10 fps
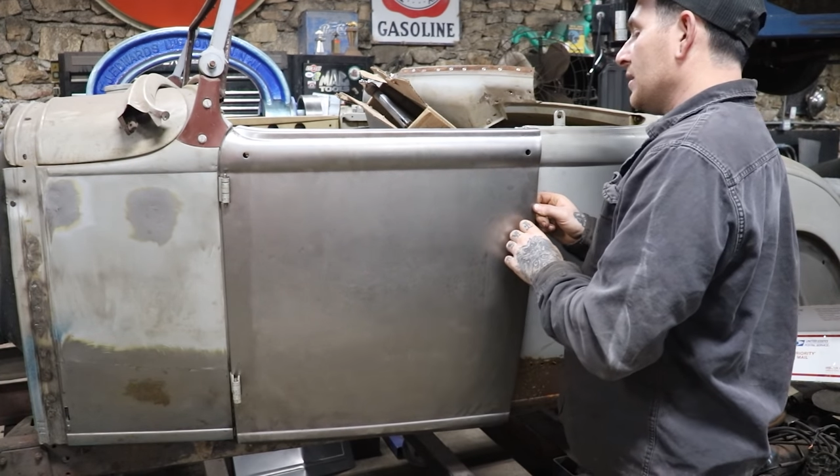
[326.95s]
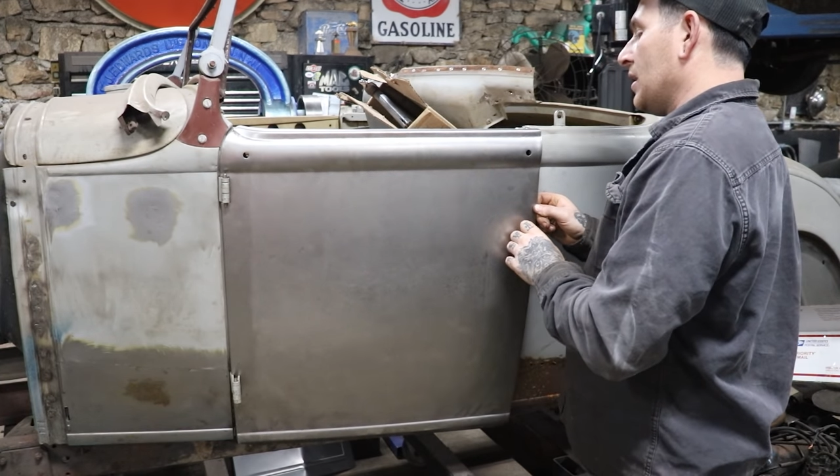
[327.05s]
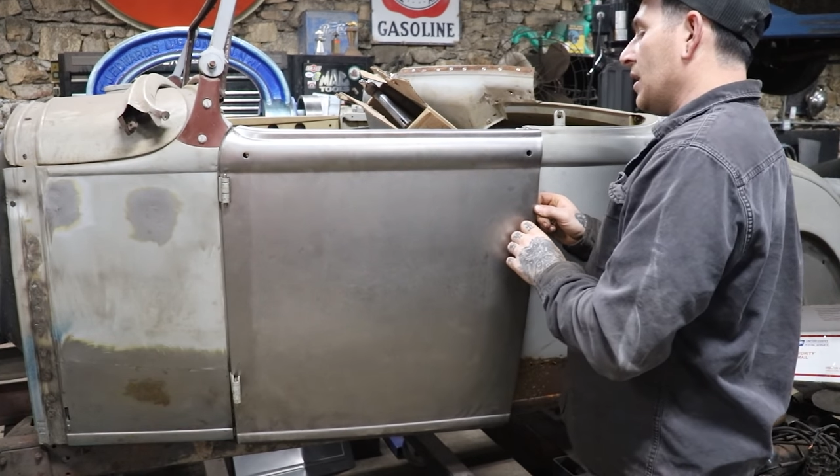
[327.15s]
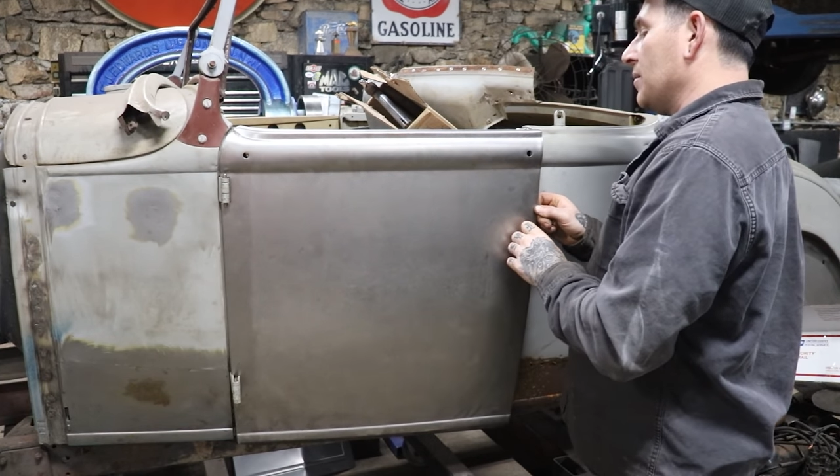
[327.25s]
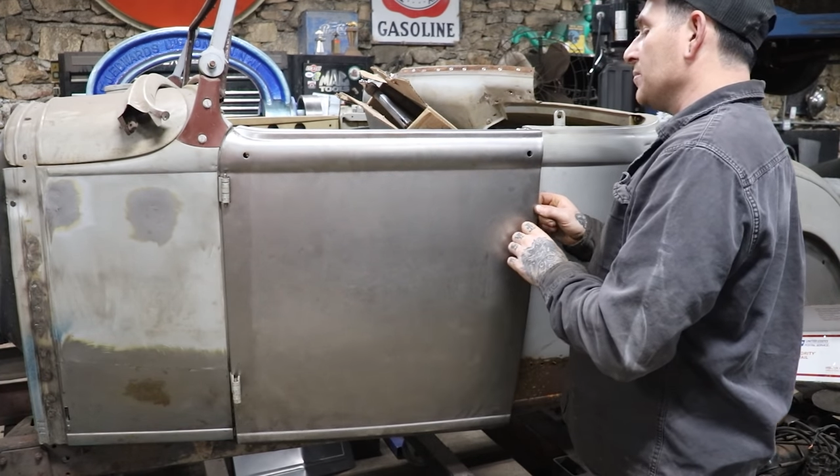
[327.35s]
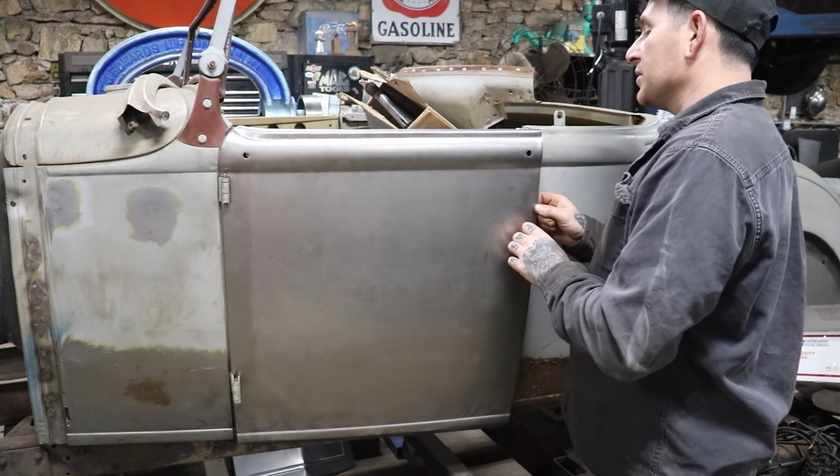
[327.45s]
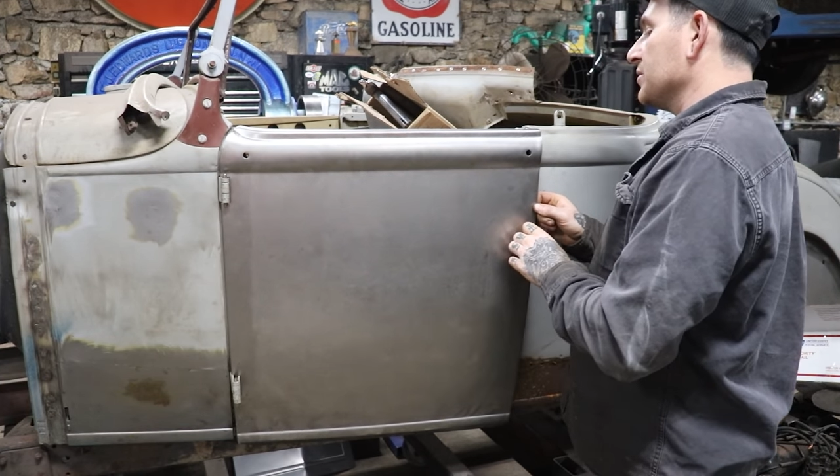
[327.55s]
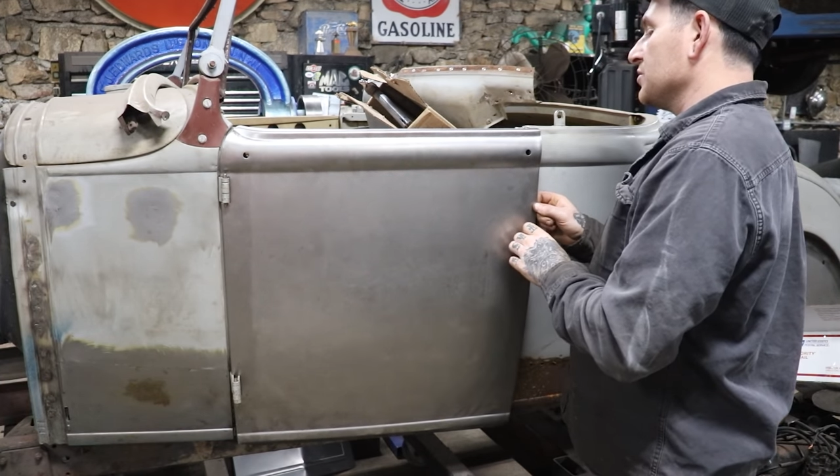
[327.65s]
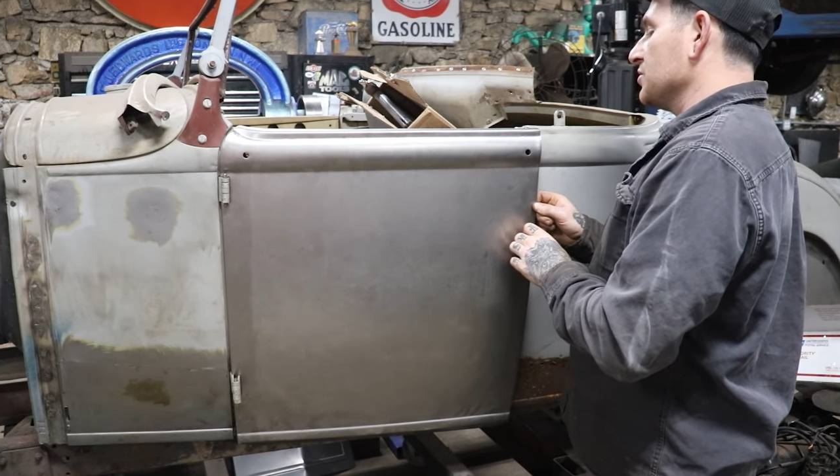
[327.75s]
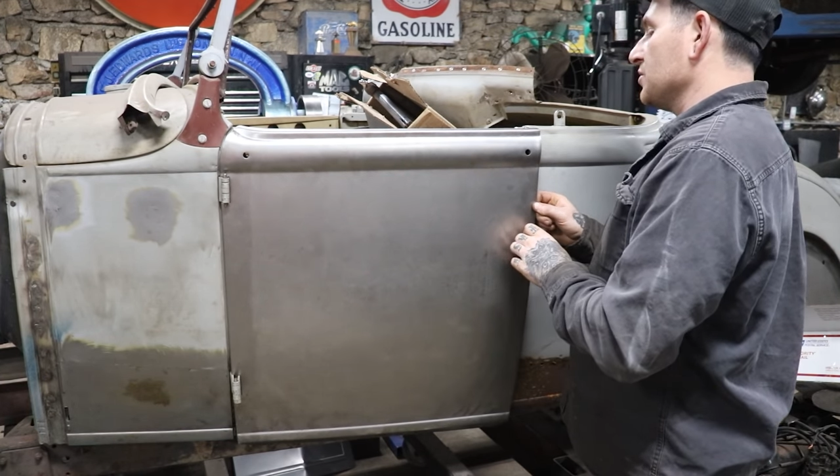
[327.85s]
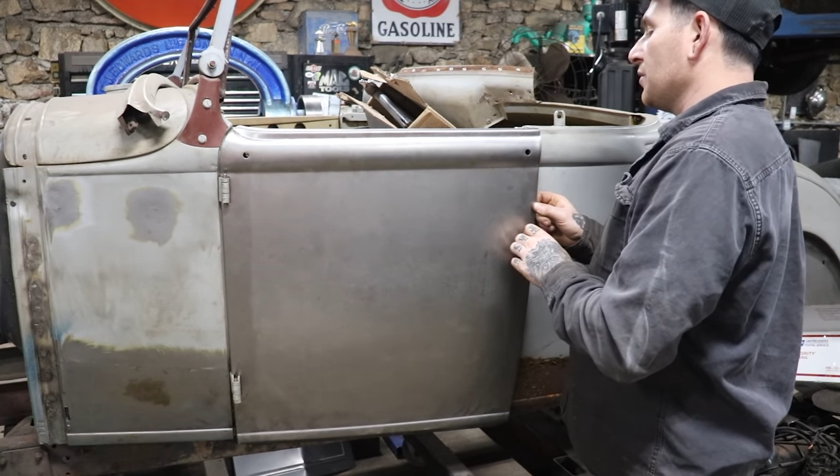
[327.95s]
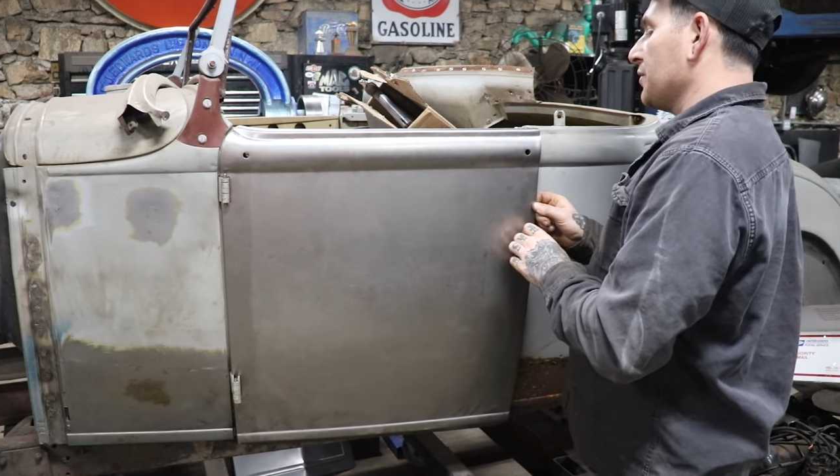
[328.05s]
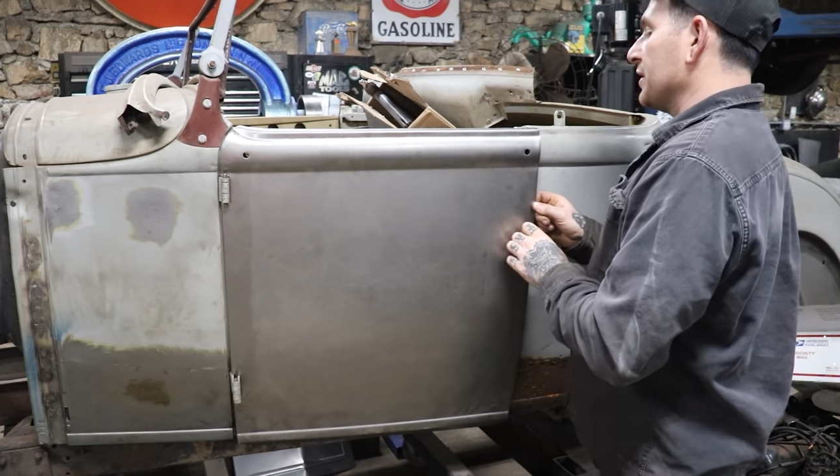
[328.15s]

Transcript: um, but there's just little